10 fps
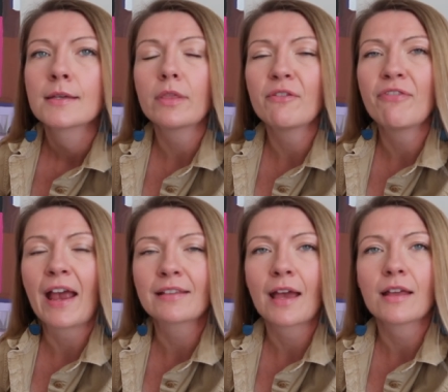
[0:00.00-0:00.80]
The
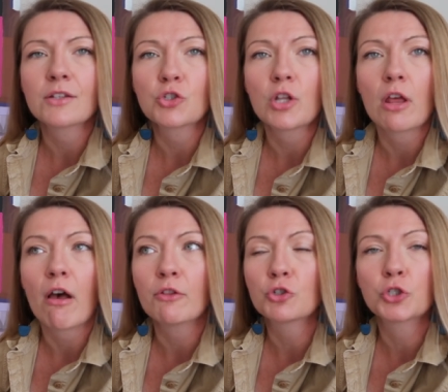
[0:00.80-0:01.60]
fact that
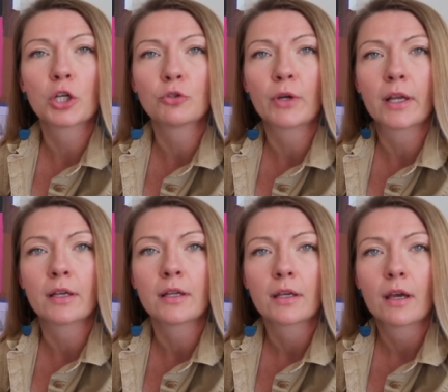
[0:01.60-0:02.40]
other
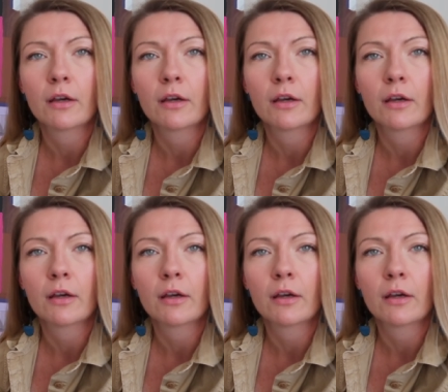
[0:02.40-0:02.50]
children